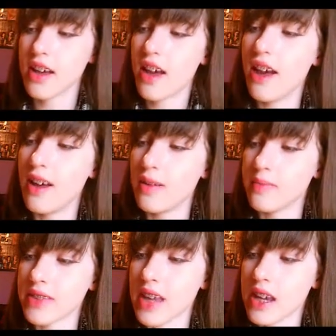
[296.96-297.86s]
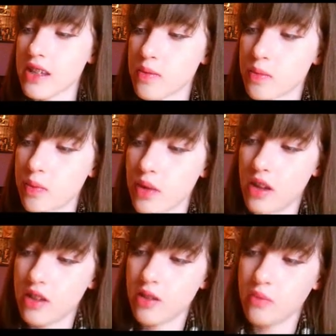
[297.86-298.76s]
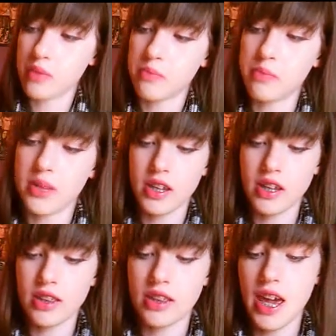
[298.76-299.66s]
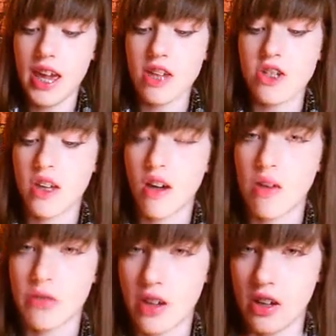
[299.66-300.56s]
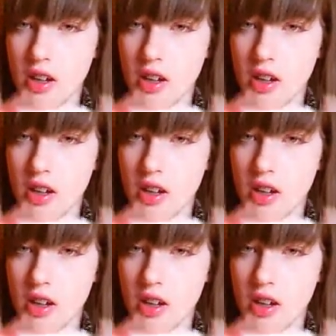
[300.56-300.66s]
Next one would be the HD cover